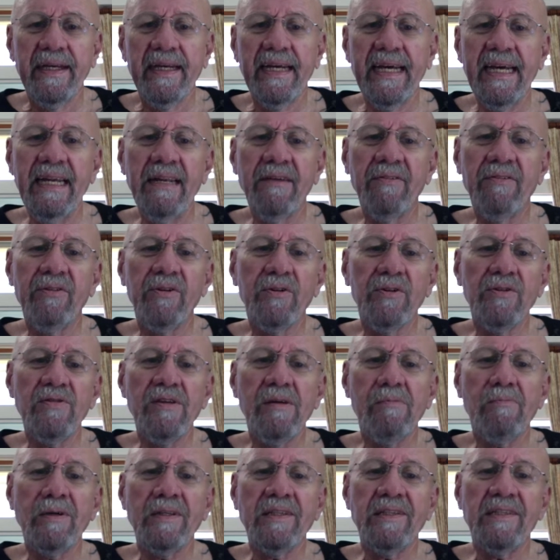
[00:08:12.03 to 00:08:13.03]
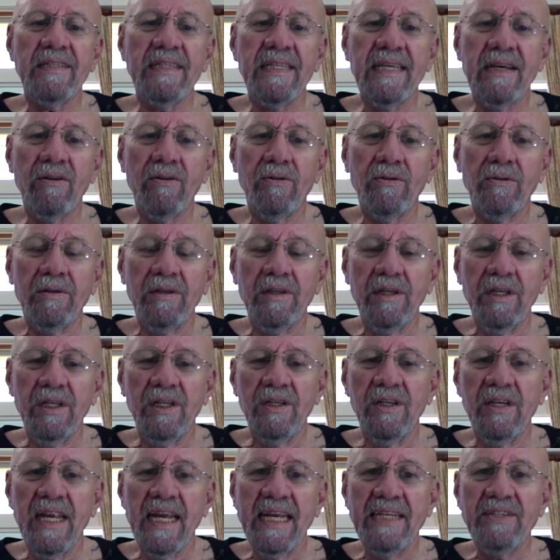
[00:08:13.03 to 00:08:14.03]
And of course I went to that old
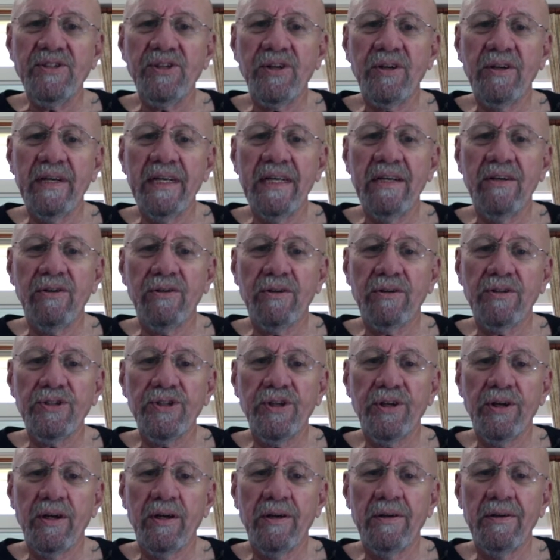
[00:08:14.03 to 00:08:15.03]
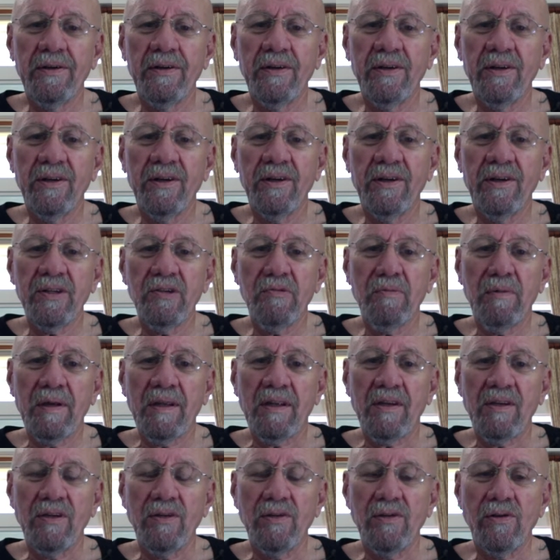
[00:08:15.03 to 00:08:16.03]
nature and nurture
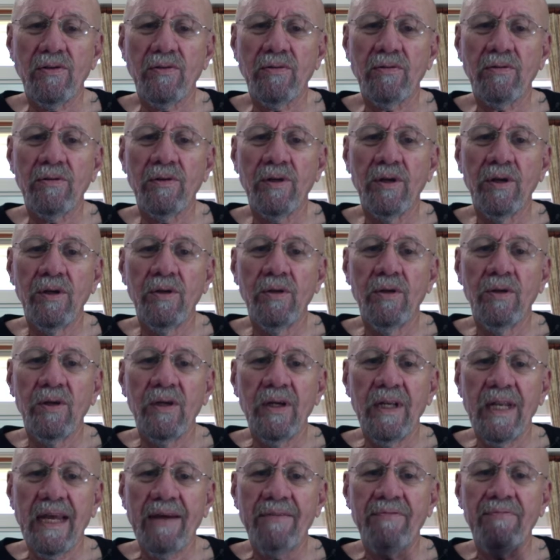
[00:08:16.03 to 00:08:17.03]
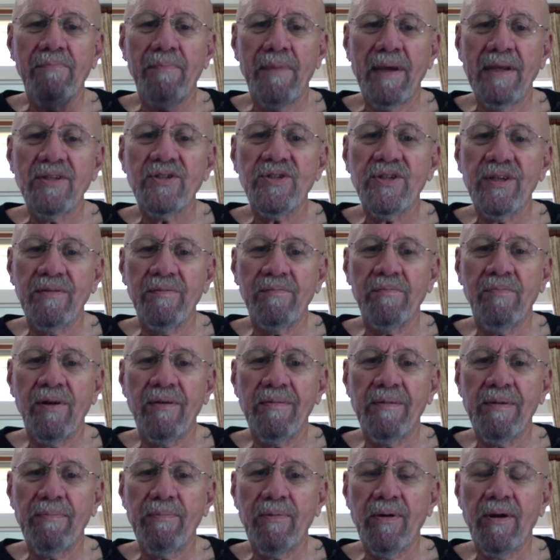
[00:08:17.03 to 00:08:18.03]
argument, and I've mentioned
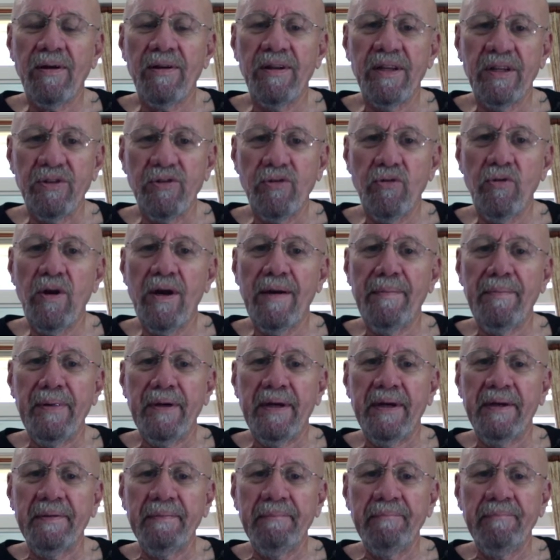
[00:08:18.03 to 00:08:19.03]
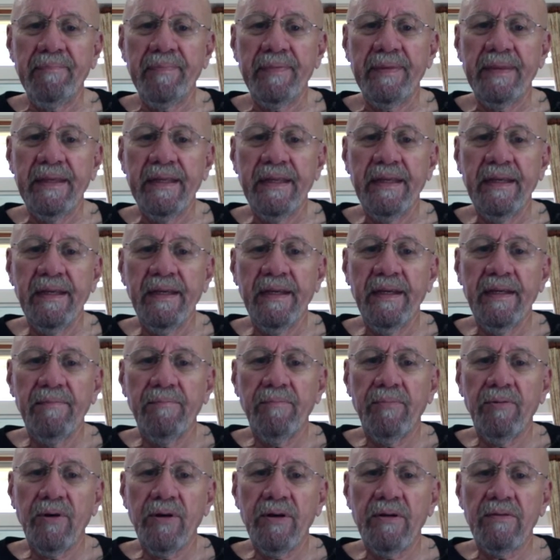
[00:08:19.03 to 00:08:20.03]
probably part of the trauma,
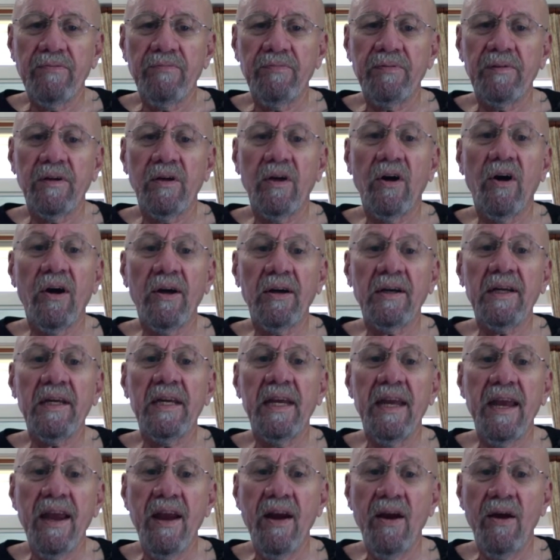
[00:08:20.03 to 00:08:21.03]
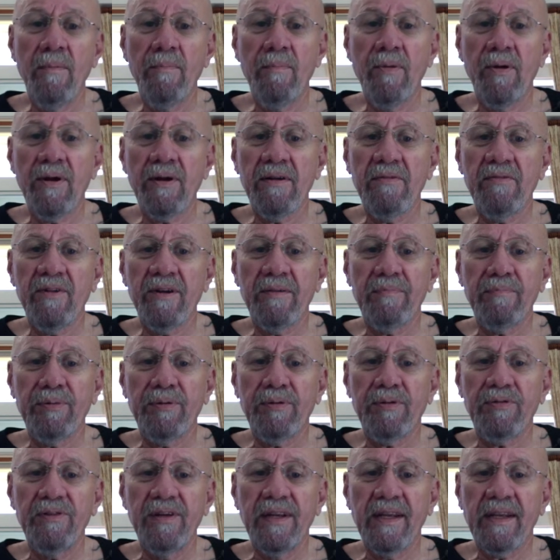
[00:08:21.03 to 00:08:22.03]
part of our care, part of our
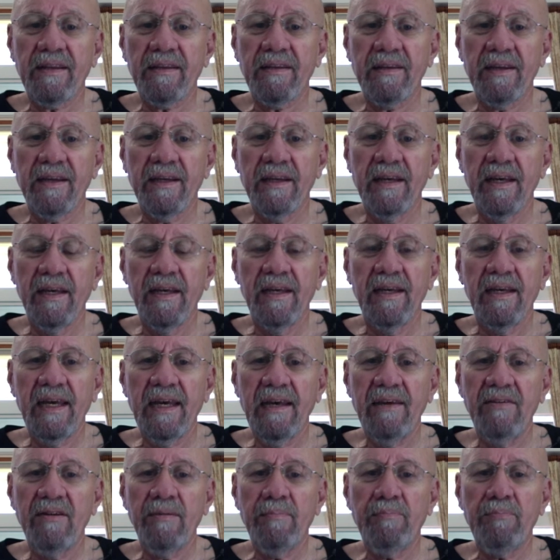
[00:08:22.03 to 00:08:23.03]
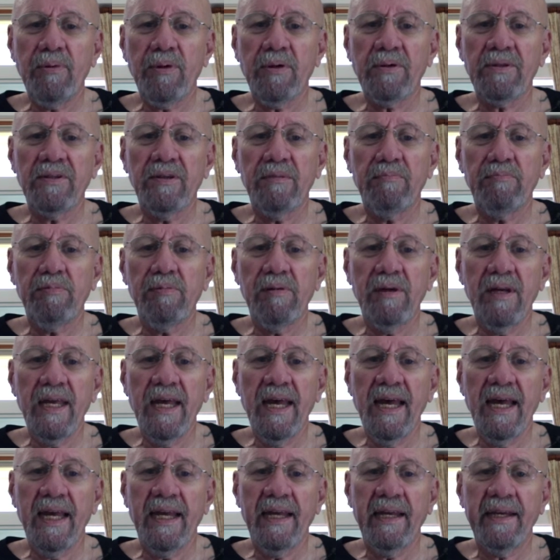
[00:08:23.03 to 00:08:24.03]
personality has a part to
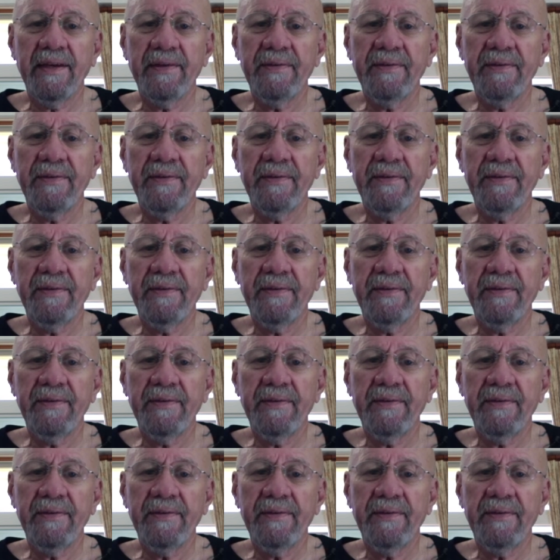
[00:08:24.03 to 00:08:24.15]
play